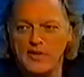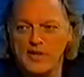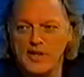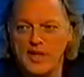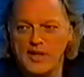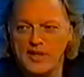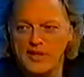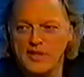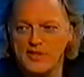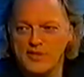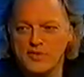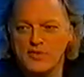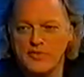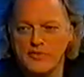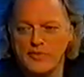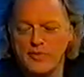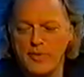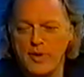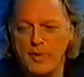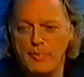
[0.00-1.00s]
in the air. They just sort
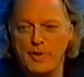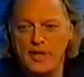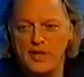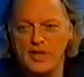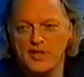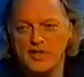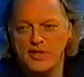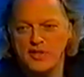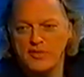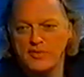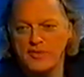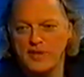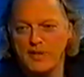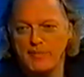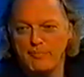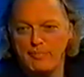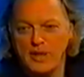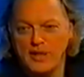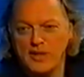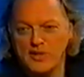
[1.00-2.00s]
of appear to you
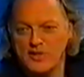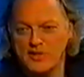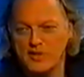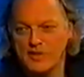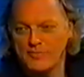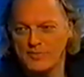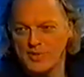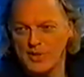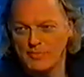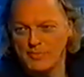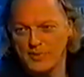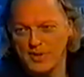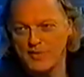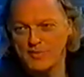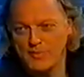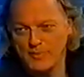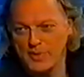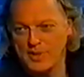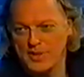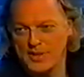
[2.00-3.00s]
in bits
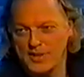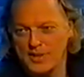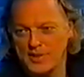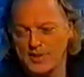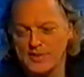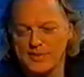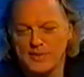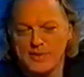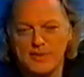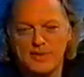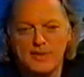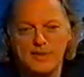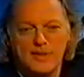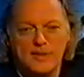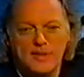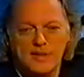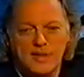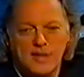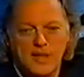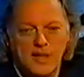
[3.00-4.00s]
sometimes, but
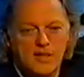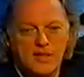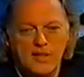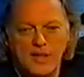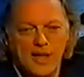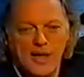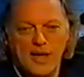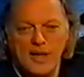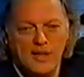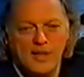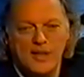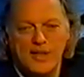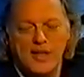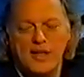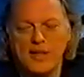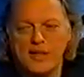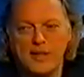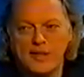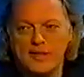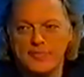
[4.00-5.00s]
I don't know how they
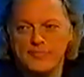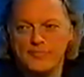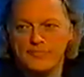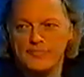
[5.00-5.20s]
get there.